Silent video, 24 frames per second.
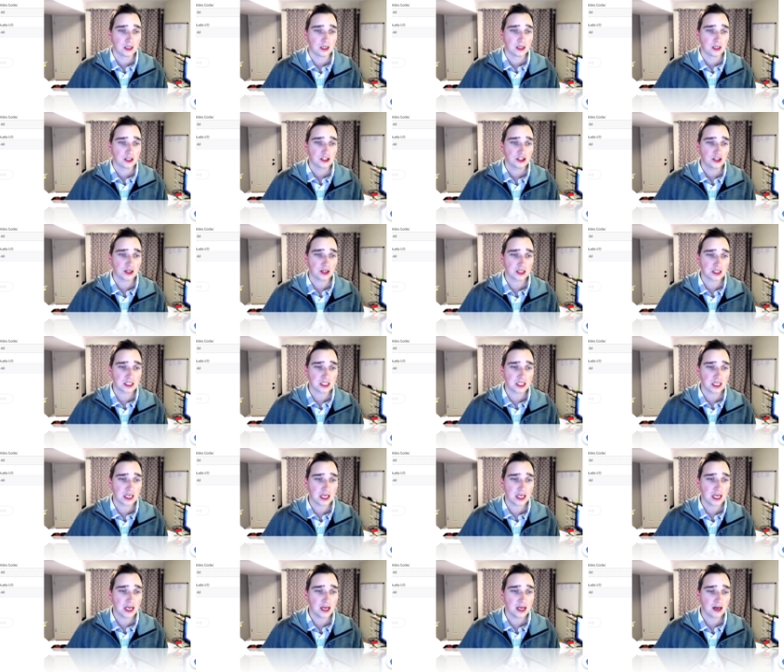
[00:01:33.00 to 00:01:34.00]
So you can see
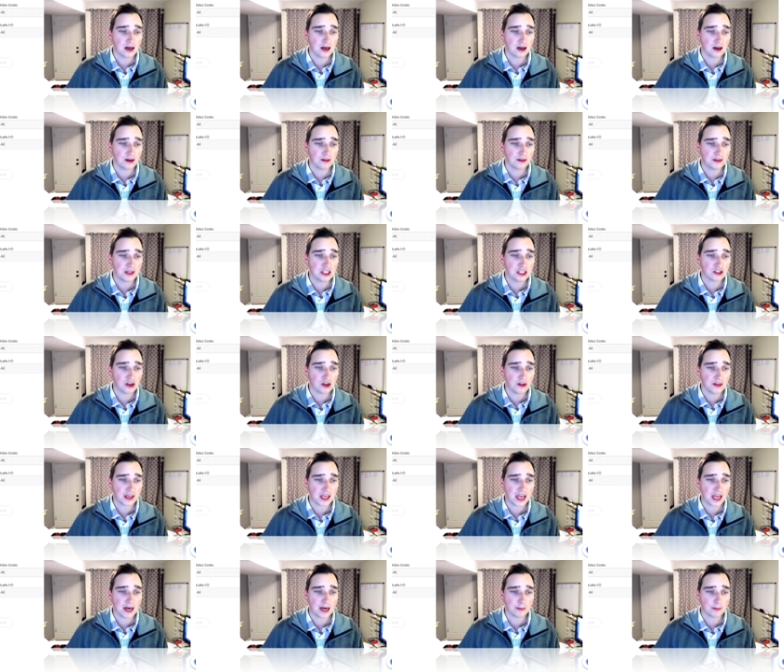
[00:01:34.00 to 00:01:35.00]
here, these are all the
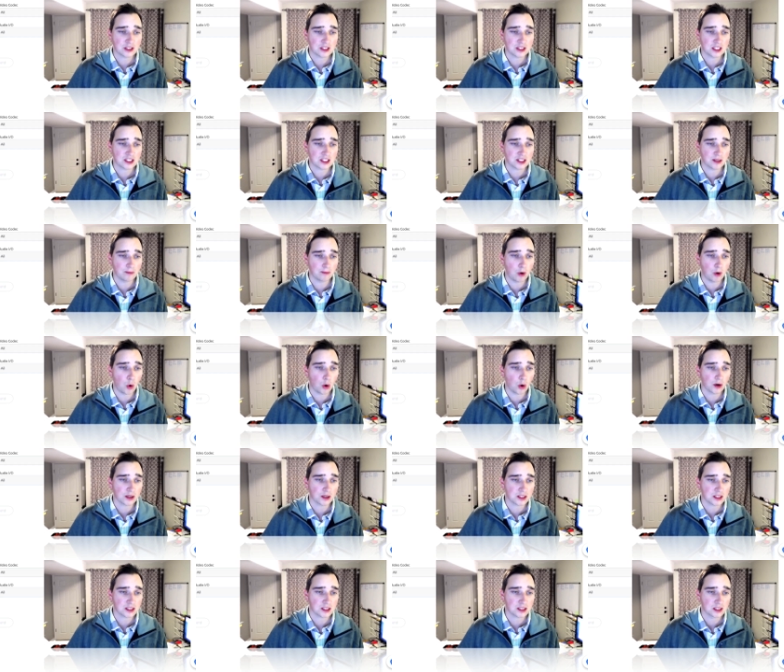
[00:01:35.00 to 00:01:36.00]
cameras it
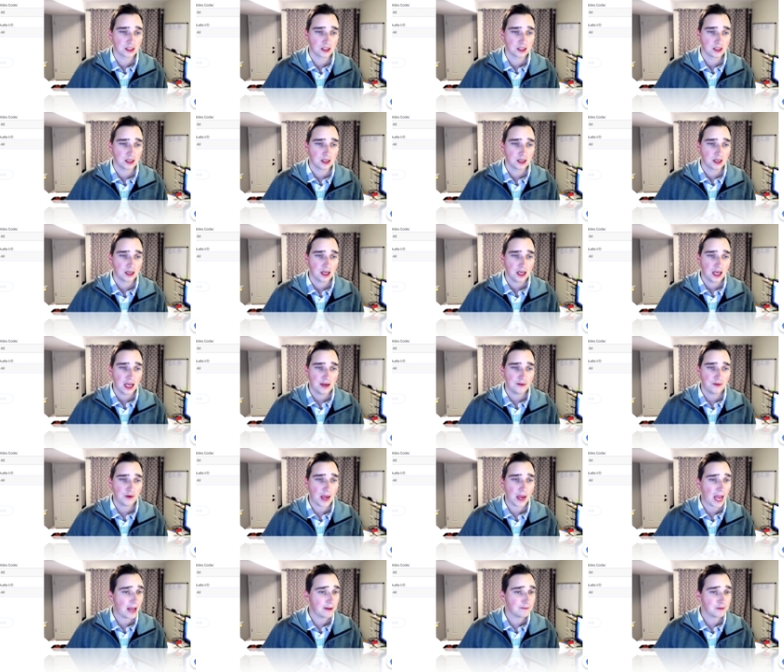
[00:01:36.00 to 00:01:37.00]
supports. If you
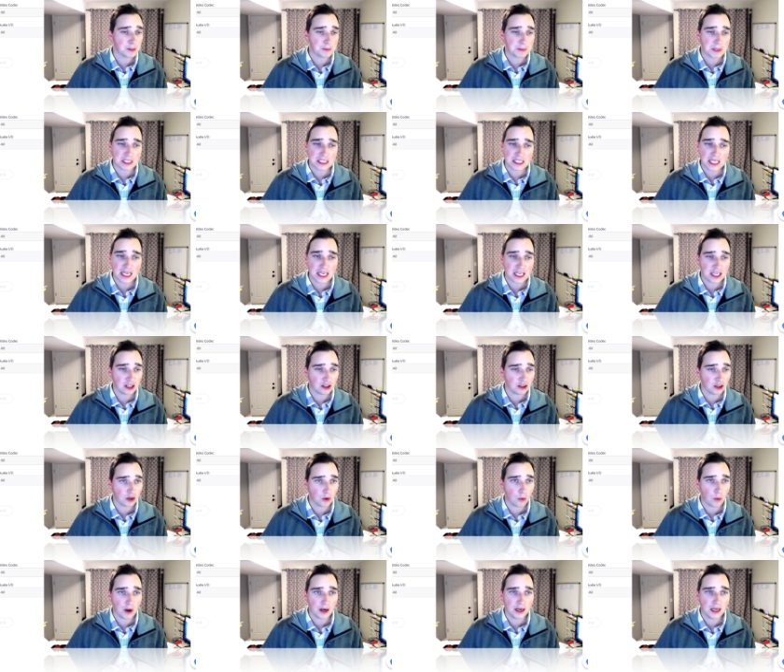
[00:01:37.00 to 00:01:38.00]
have a particular
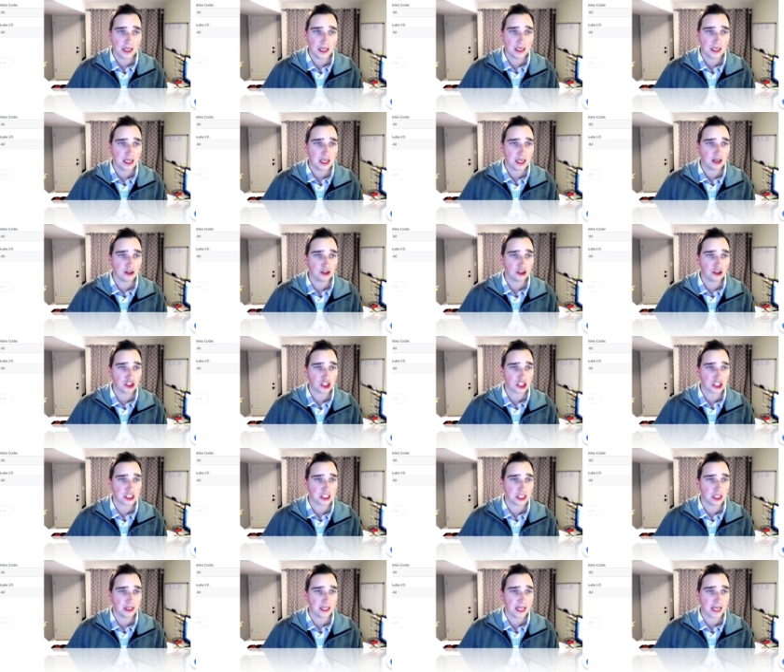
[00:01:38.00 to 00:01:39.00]
one in here, you just
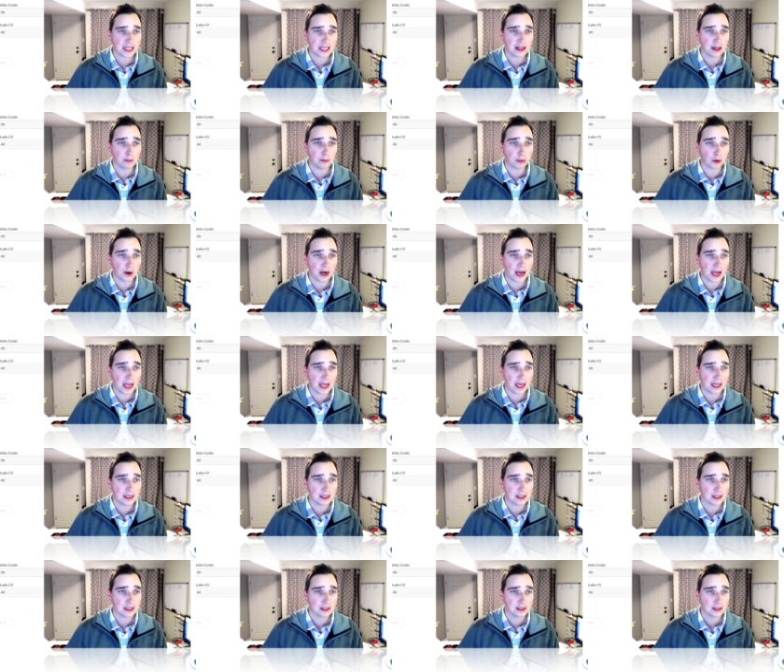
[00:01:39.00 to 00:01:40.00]
select the
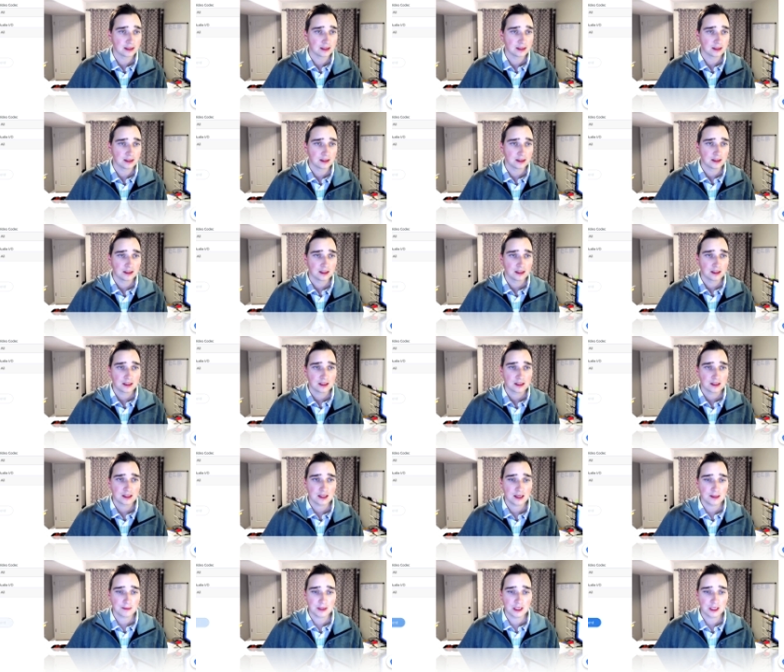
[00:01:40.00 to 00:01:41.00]
brand.
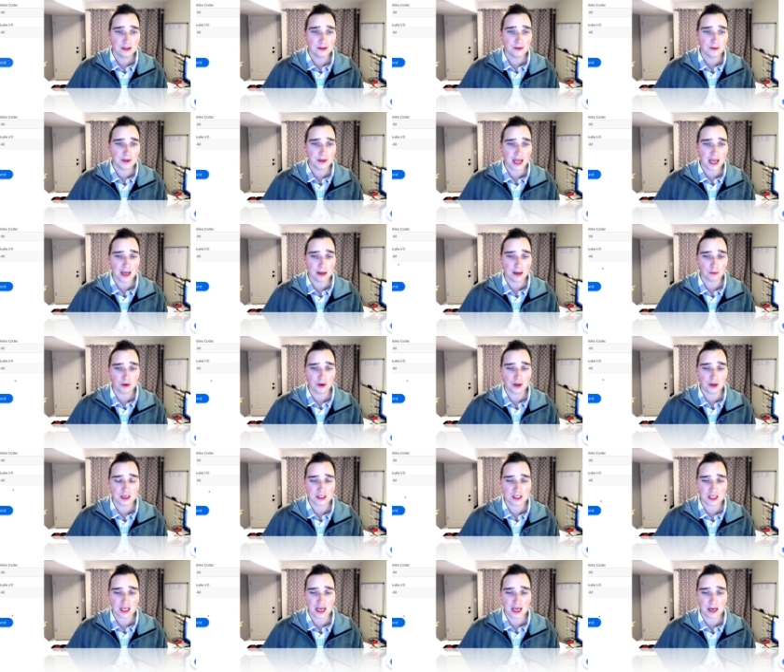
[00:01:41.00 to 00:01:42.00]
So I'm going to do an
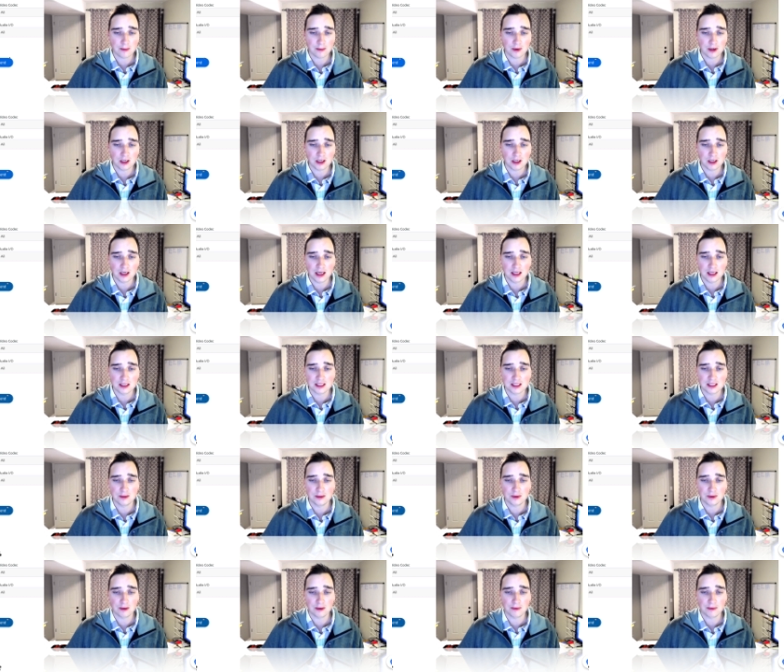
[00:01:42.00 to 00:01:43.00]
Amcrest camera and see
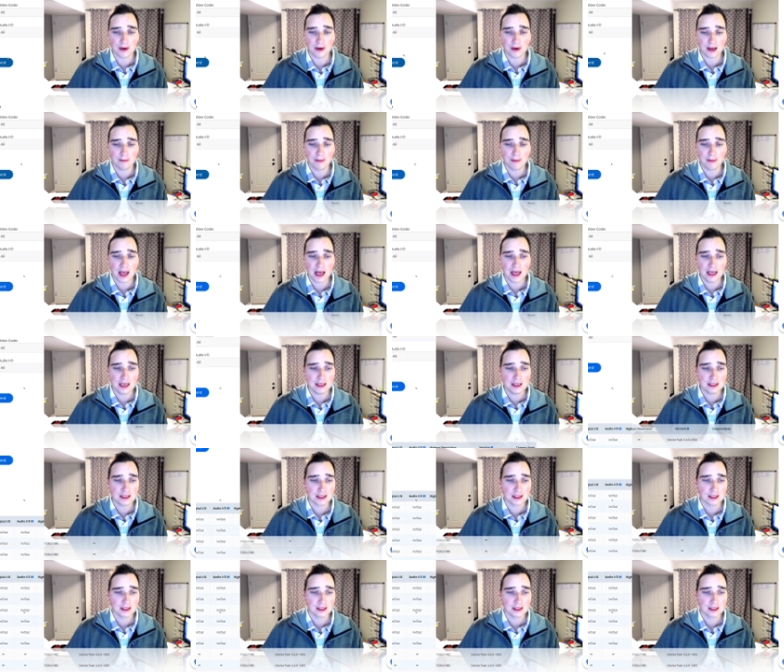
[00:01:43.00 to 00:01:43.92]
what they recommend.